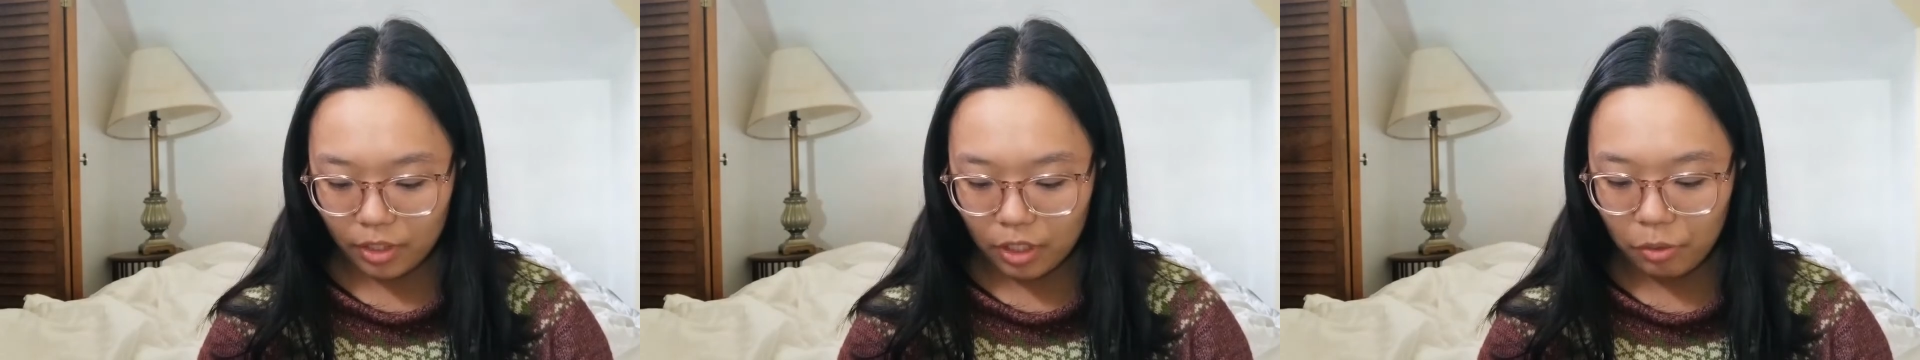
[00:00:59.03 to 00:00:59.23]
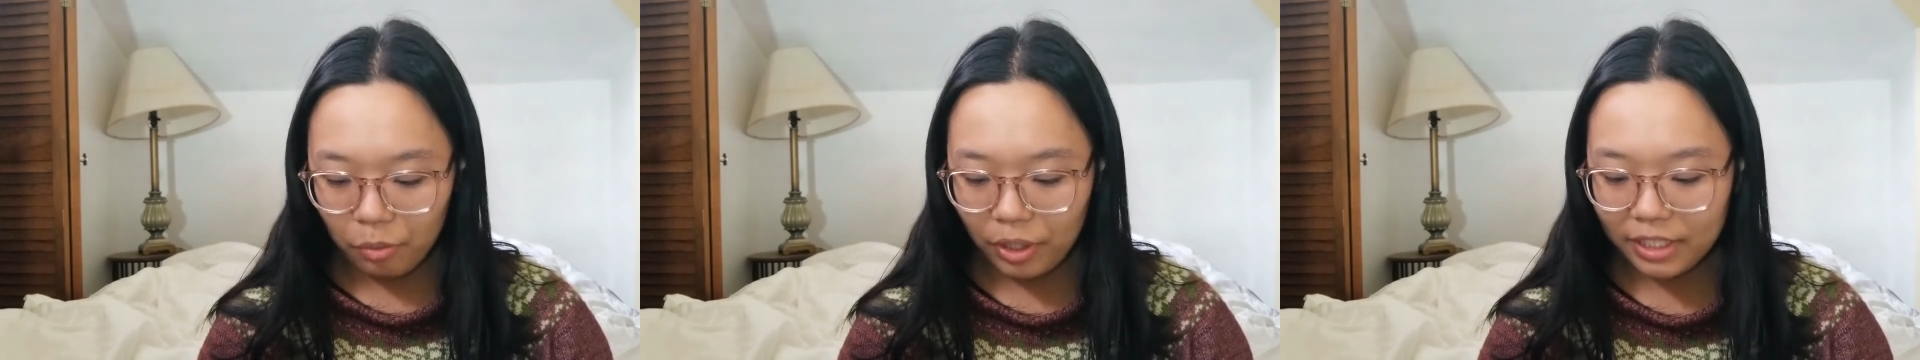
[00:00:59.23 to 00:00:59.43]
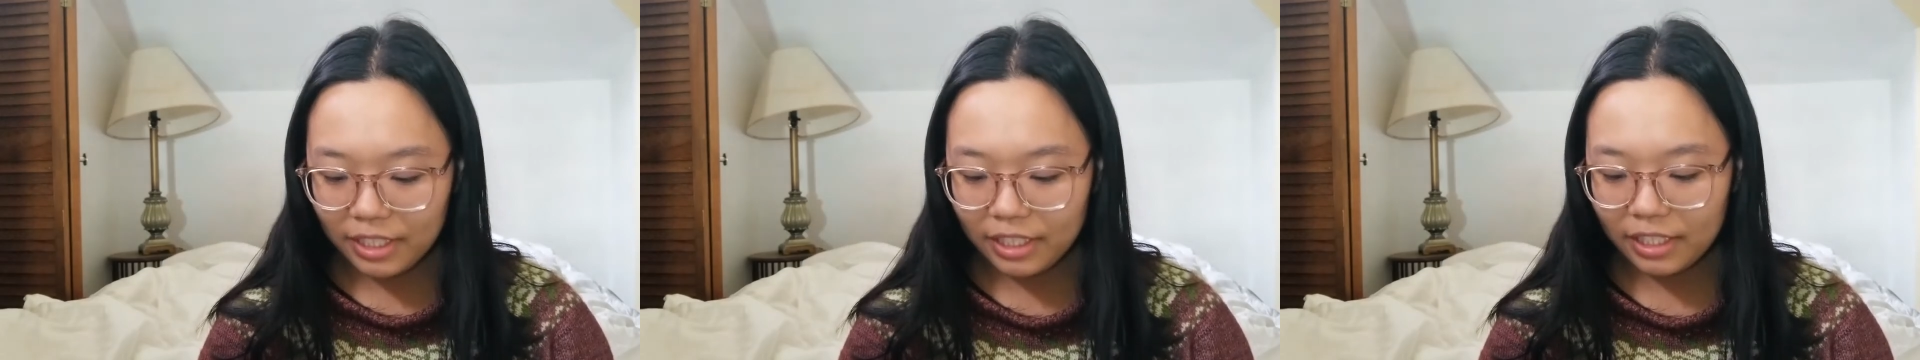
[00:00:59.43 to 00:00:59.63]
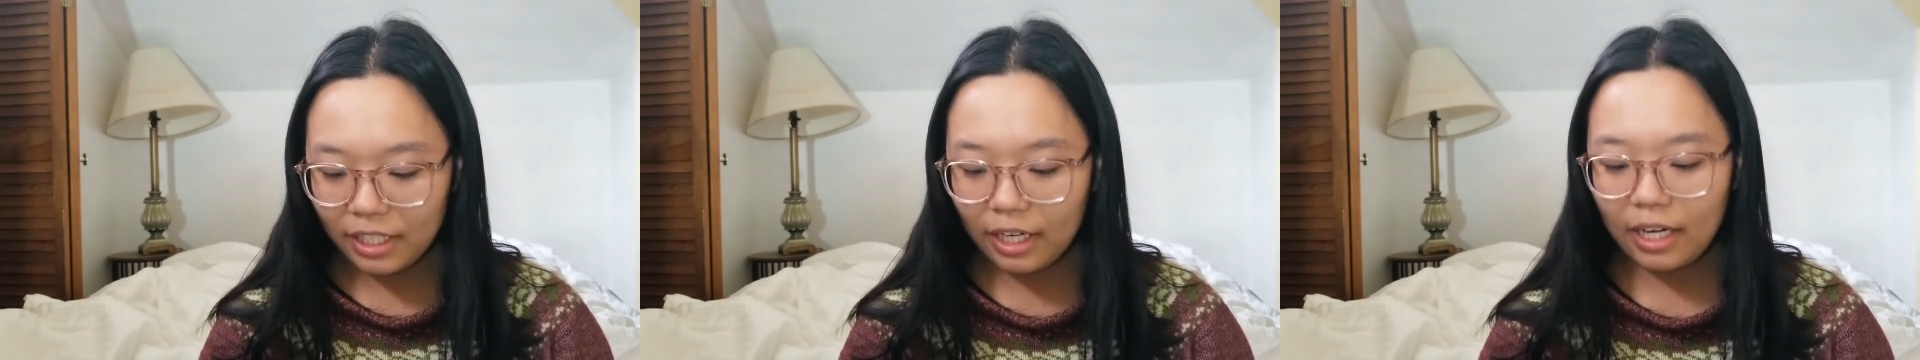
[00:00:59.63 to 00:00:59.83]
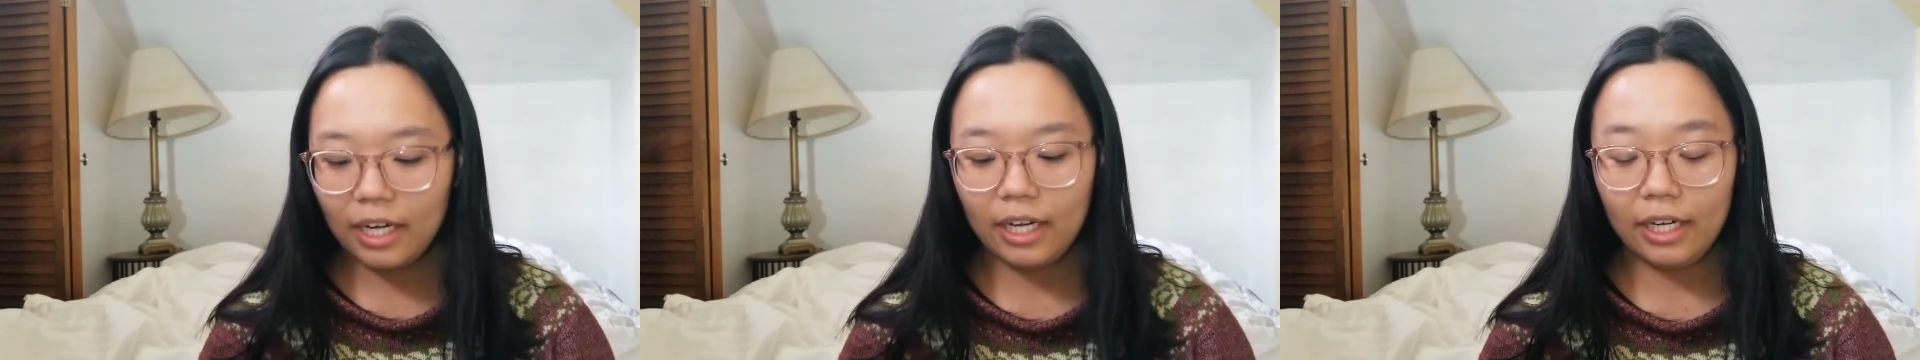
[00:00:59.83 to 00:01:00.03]

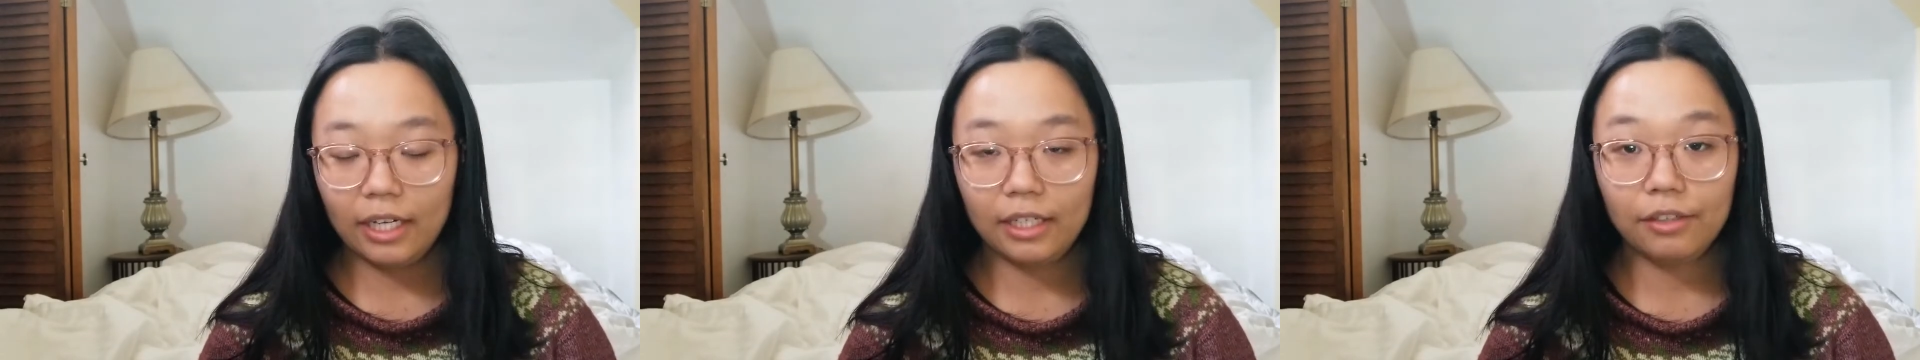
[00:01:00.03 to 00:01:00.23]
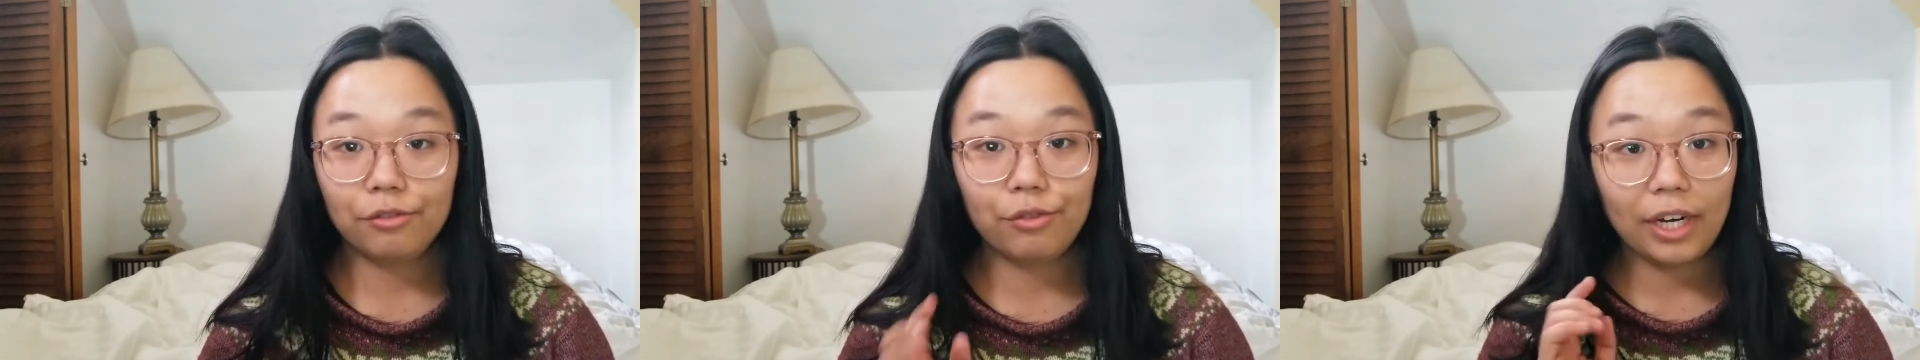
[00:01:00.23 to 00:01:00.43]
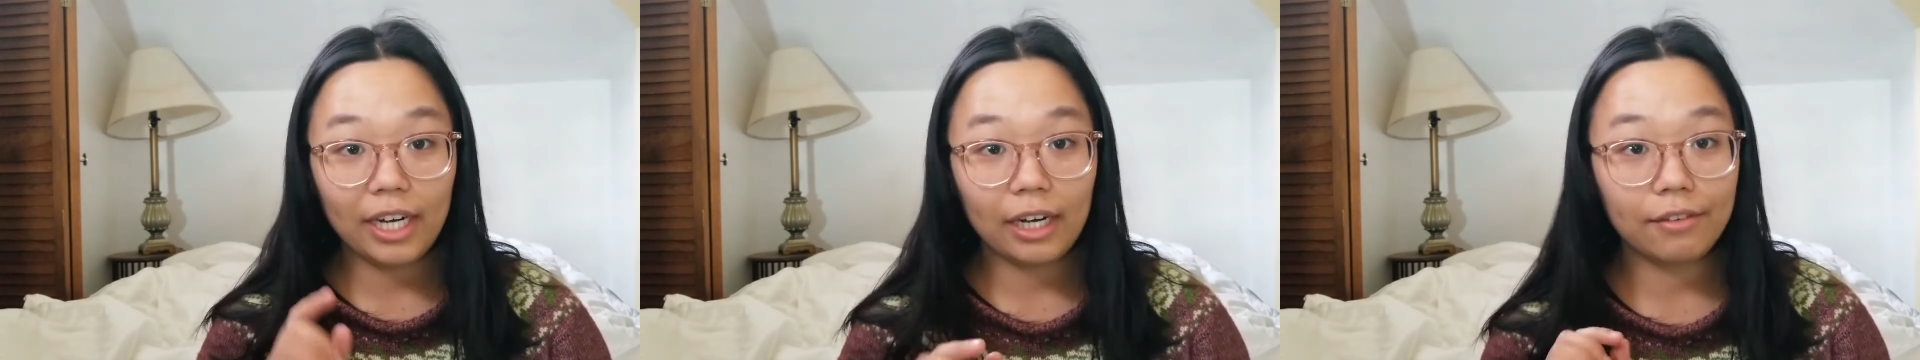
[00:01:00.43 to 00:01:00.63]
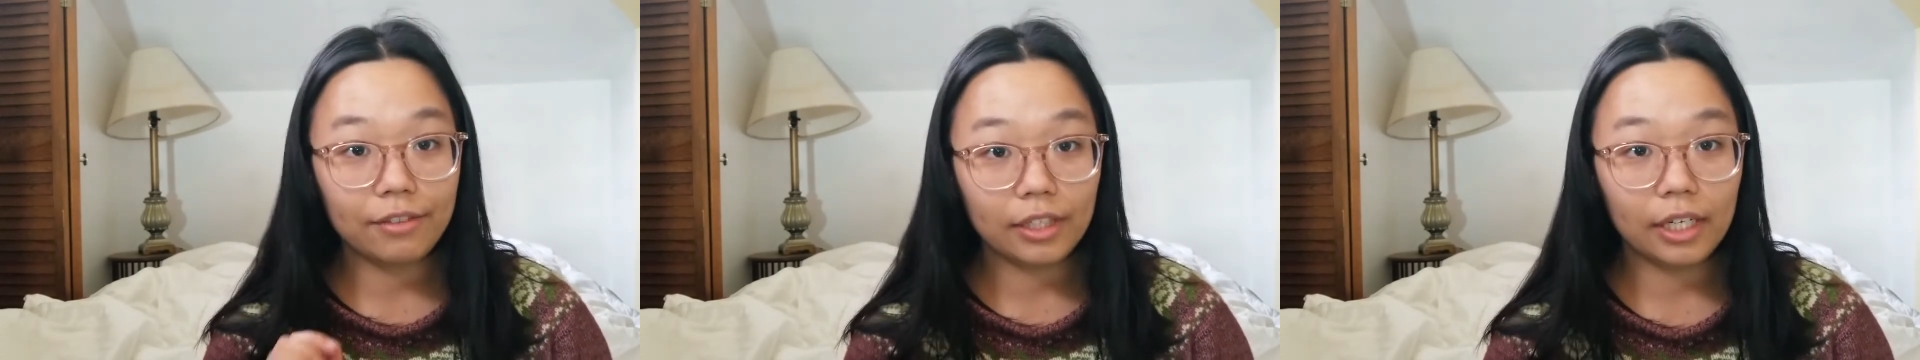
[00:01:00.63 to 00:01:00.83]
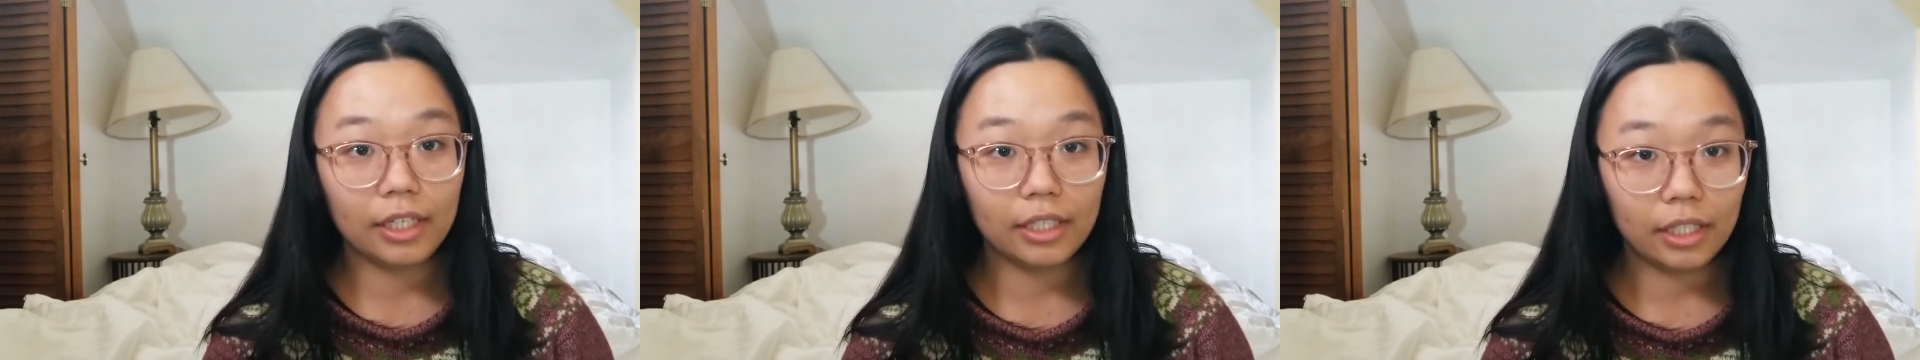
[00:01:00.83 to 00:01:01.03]
right
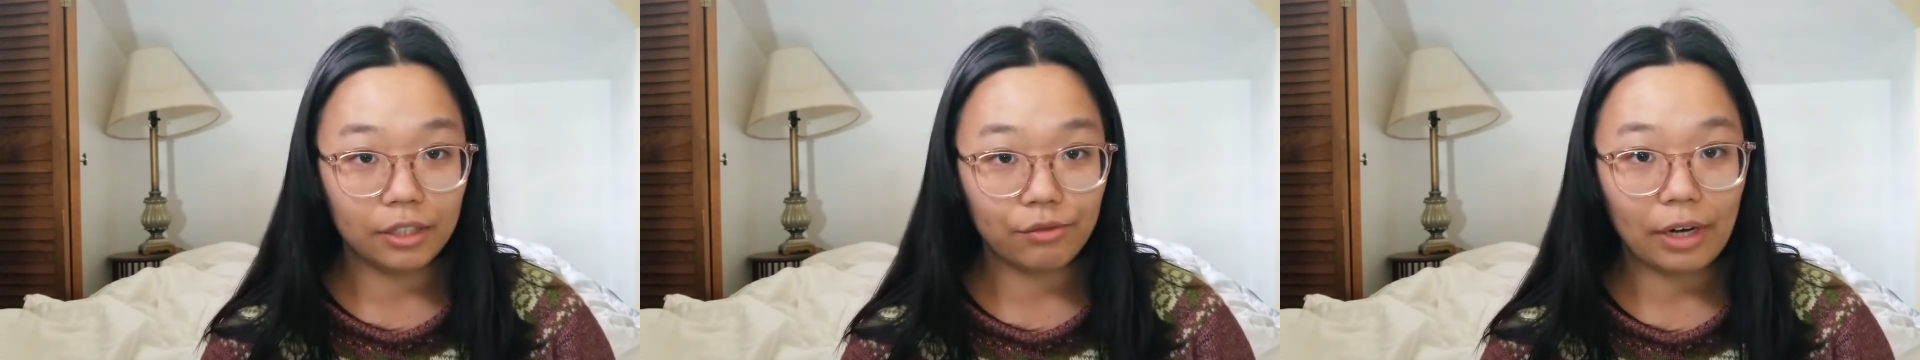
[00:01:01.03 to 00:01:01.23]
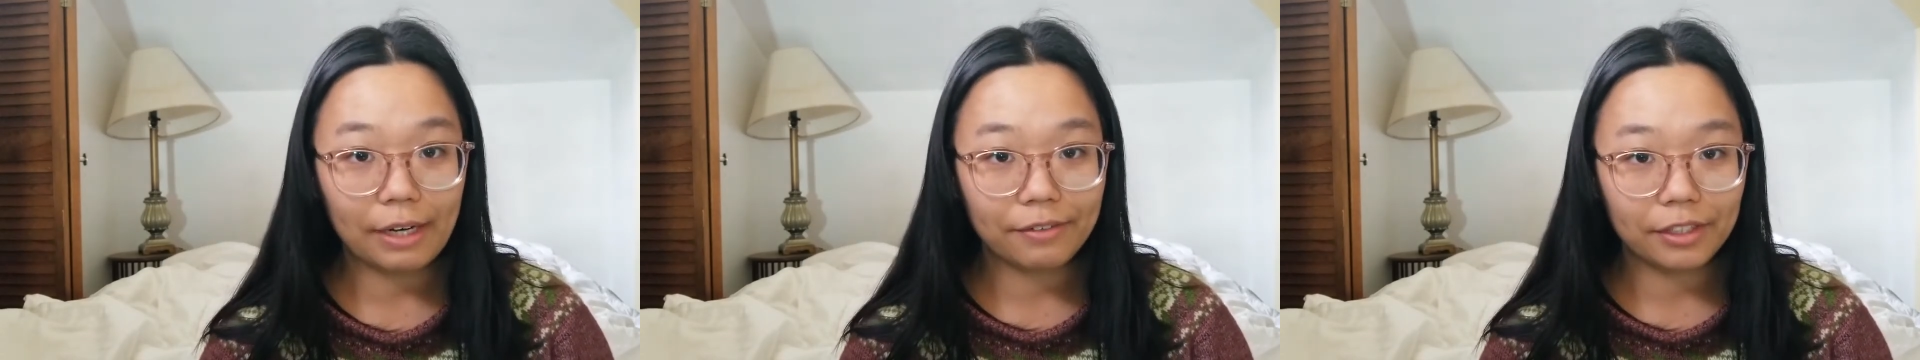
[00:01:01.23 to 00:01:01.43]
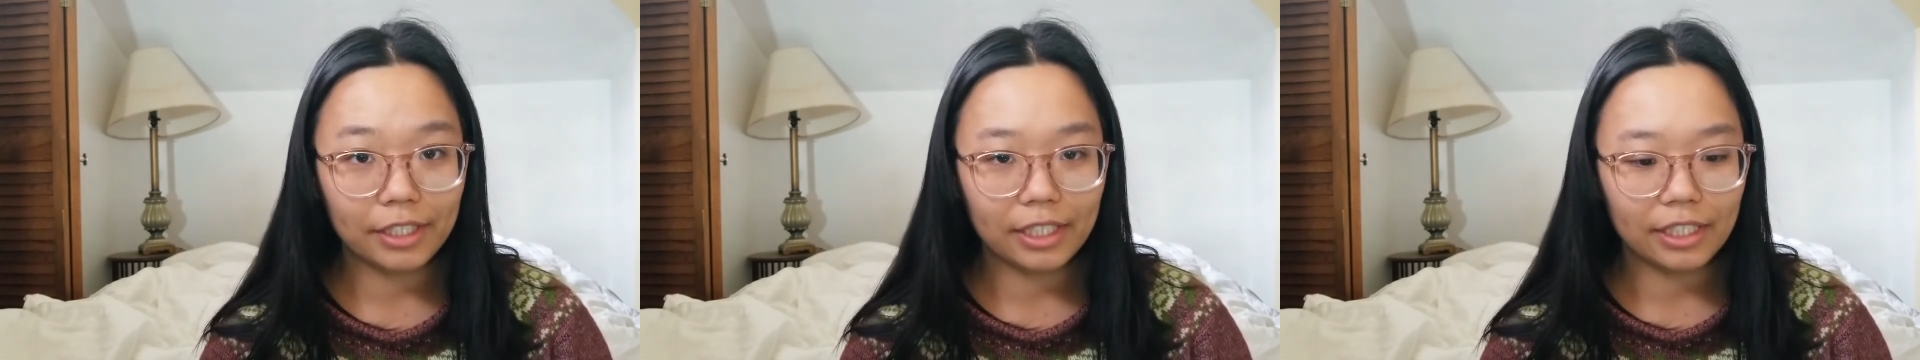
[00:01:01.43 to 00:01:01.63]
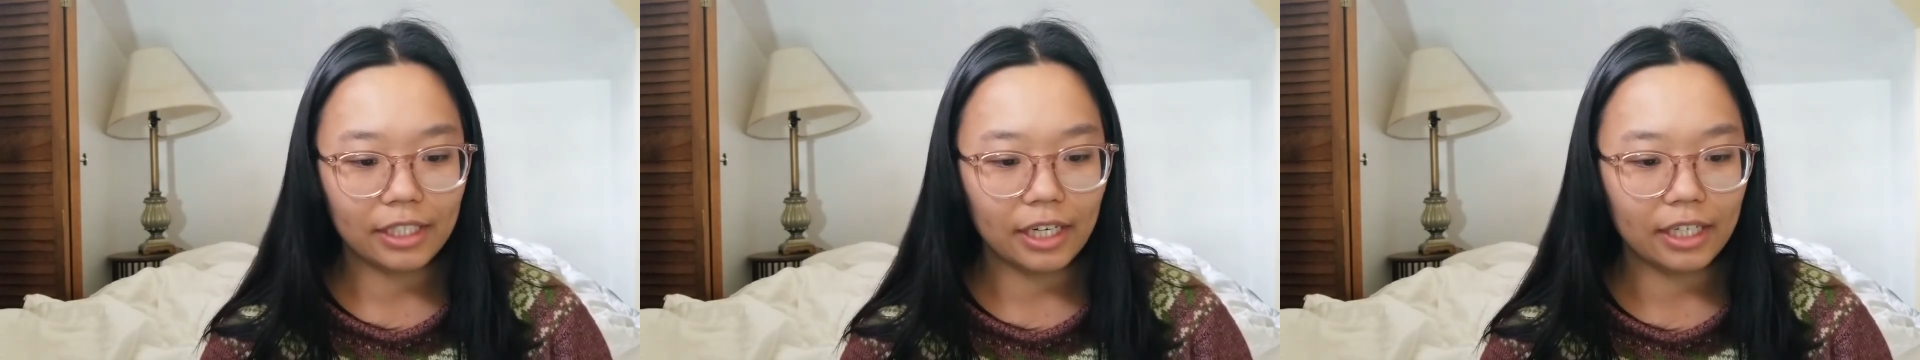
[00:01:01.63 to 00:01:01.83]
after I had unraveled it,